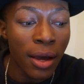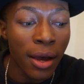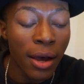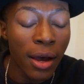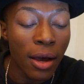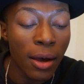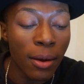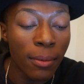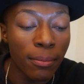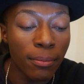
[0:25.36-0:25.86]

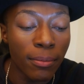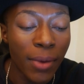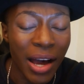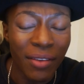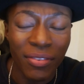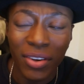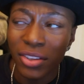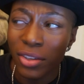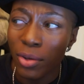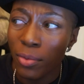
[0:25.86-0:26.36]
Um,
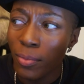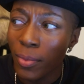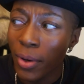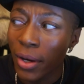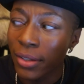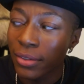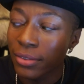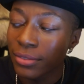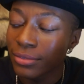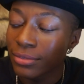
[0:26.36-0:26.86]
have I done
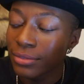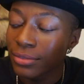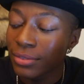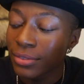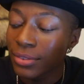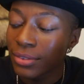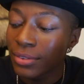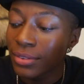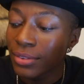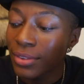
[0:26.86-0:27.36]
one?
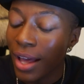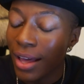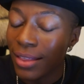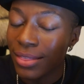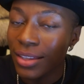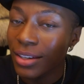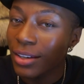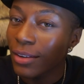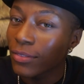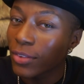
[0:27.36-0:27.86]
I
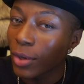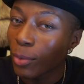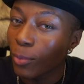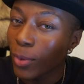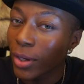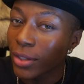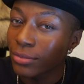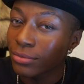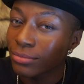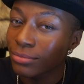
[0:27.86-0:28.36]
think I've done
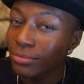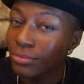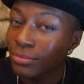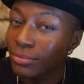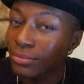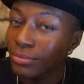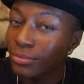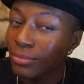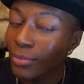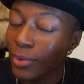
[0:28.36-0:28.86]
one.
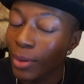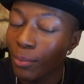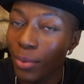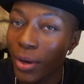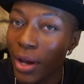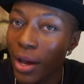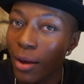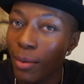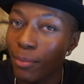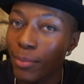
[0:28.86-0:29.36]

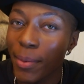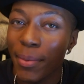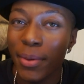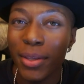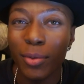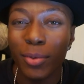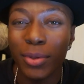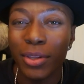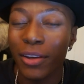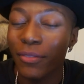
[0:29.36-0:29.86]
But um, maybe
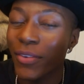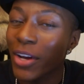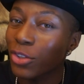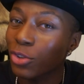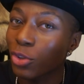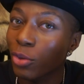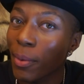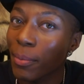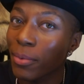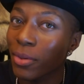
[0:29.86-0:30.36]
that wasn't a
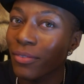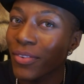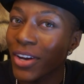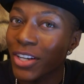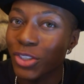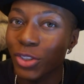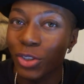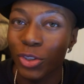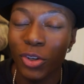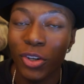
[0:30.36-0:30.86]
fashion haul, maybe it was a
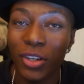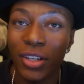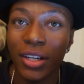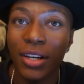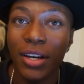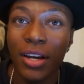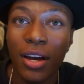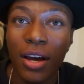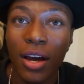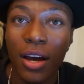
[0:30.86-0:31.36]
fashion
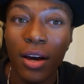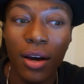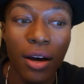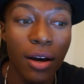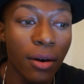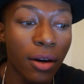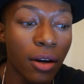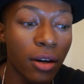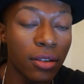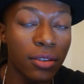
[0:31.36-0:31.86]
look.
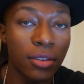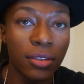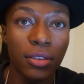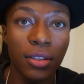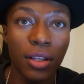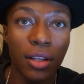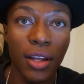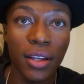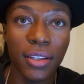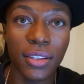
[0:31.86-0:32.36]
Oh,
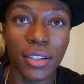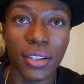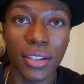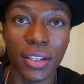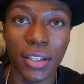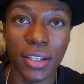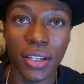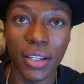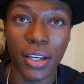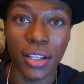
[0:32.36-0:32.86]
the
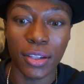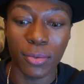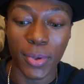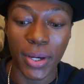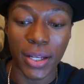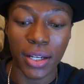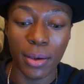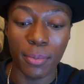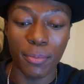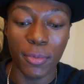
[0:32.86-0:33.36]
lighting in here is
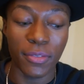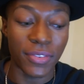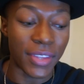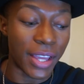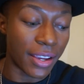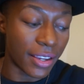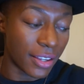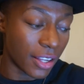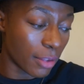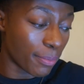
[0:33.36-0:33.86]
weird. They moved
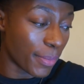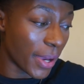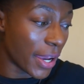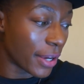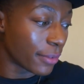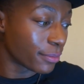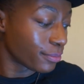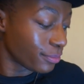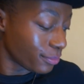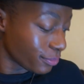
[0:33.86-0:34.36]
that. Yeah, that's
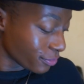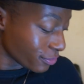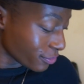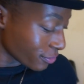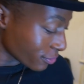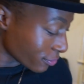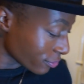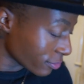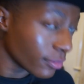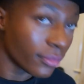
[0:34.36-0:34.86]
better.
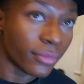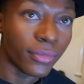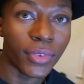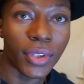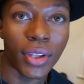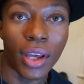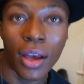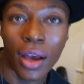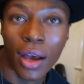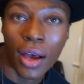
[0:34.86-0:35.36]

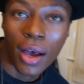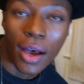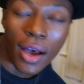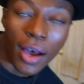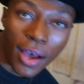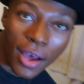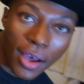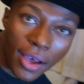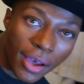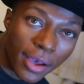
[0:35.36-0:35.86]

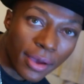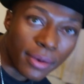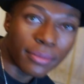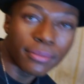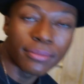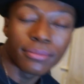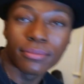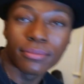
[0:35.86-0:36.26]
Um.